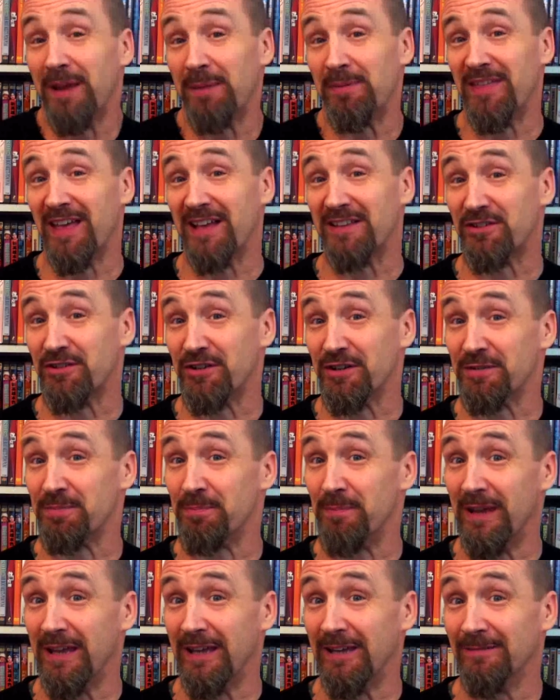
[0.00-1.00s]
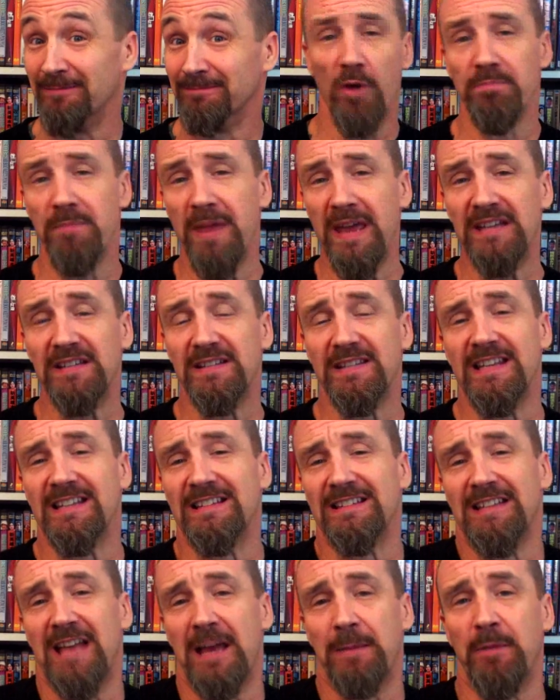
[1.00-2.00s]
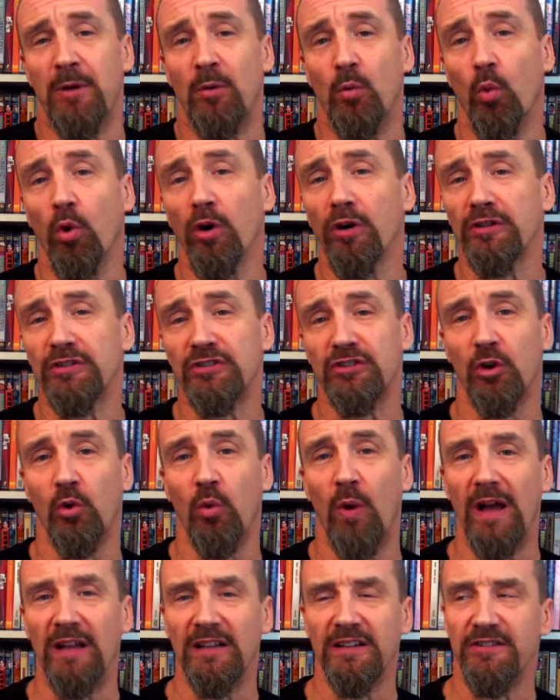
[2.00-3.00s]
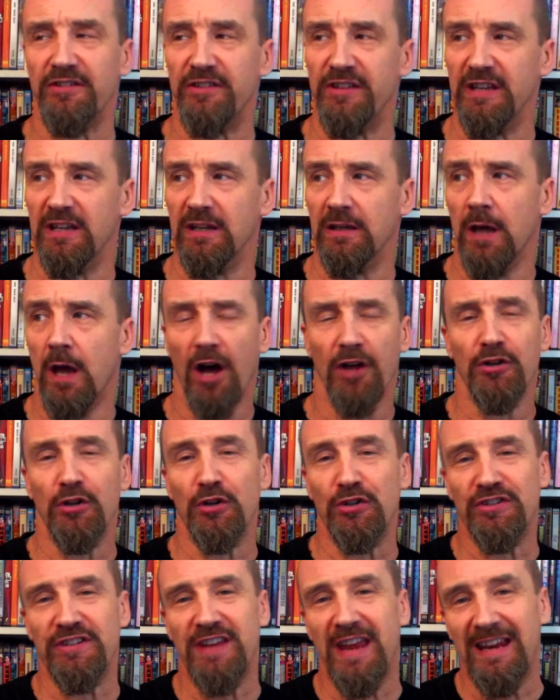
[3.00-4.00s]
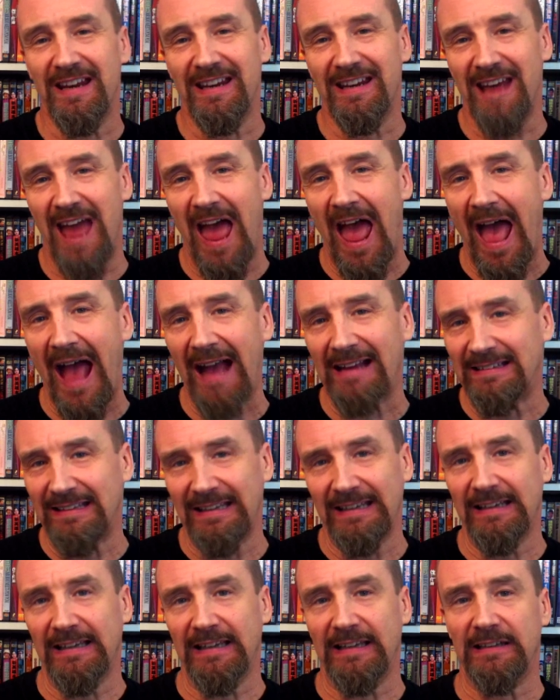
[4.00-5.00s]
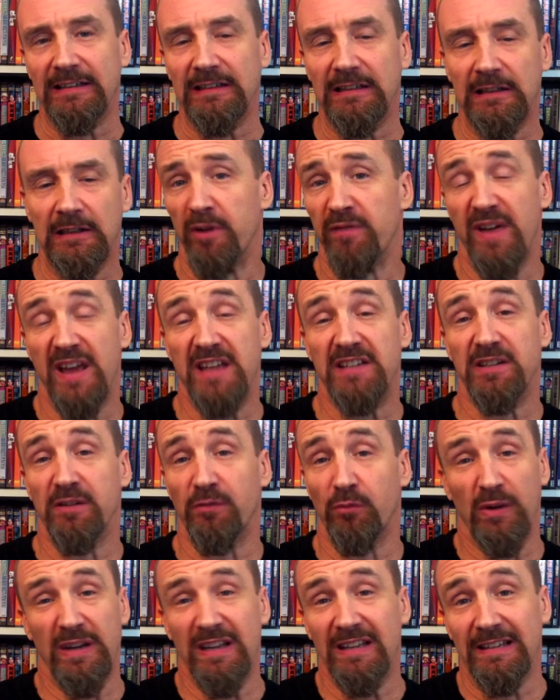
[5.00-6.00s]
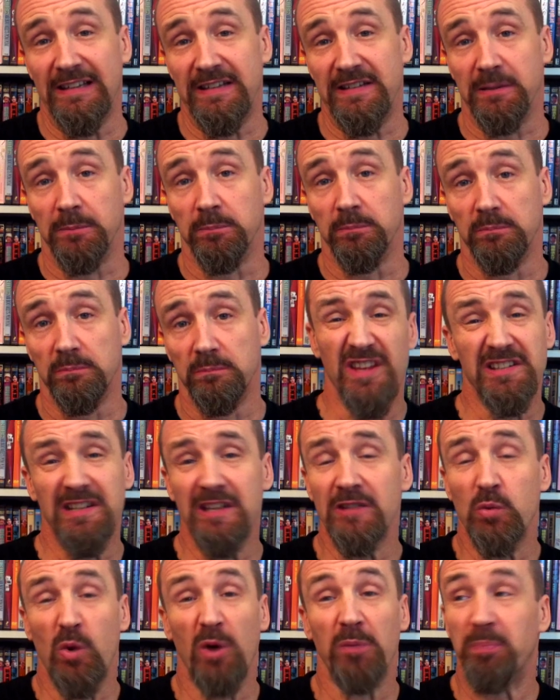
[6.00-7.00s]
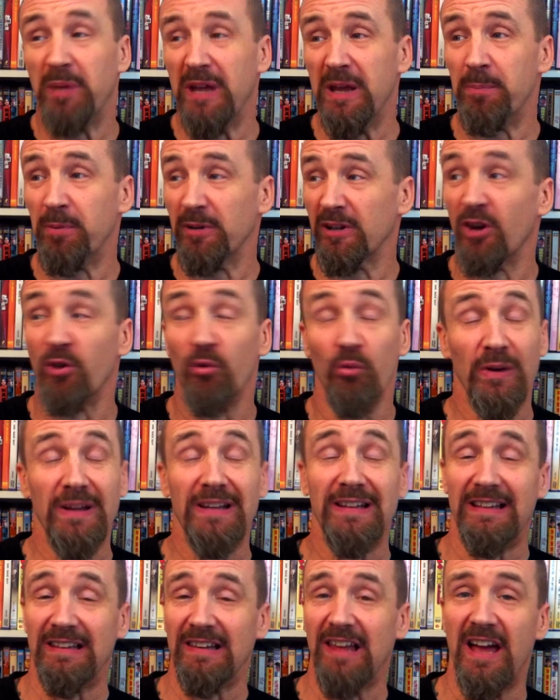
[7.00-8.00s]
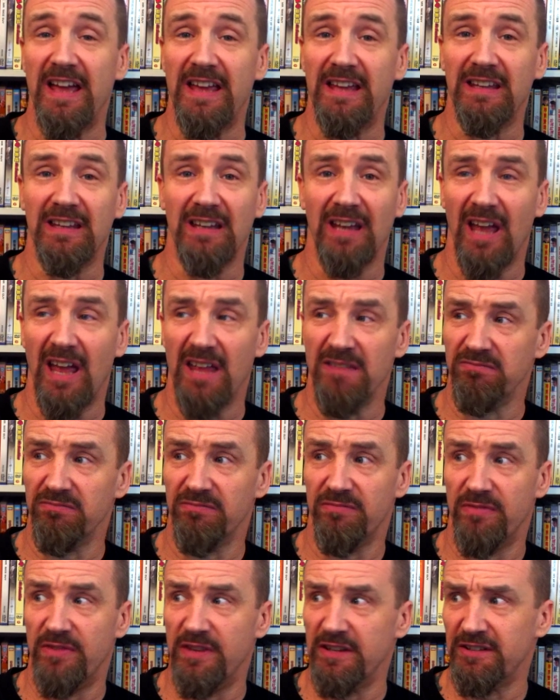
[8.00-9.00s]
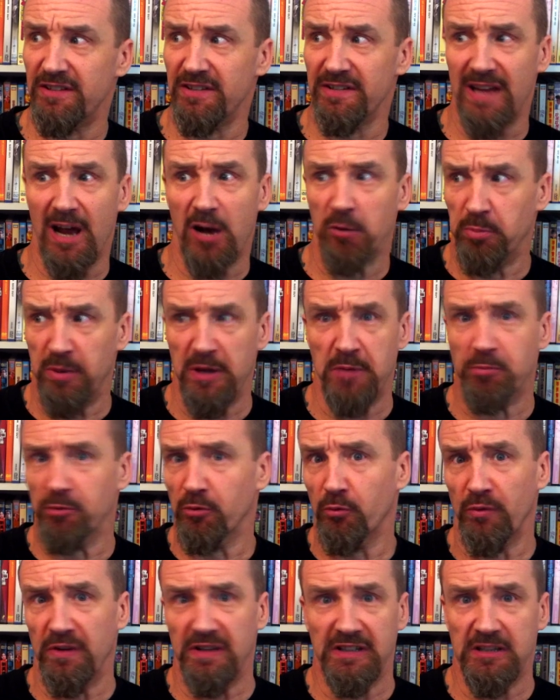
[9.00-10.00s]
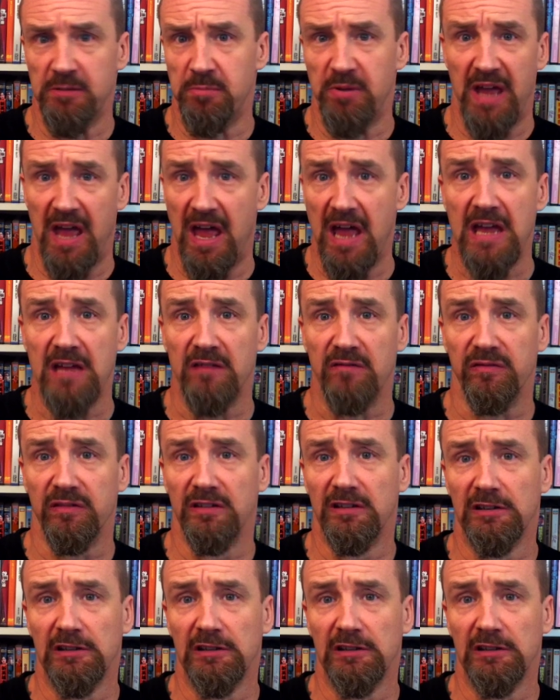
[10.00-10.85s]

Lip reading: Maybe that's just me. What makes this segment work so well is the understated acting and pervasive realism. This is what people are really like, and this is how people really behave.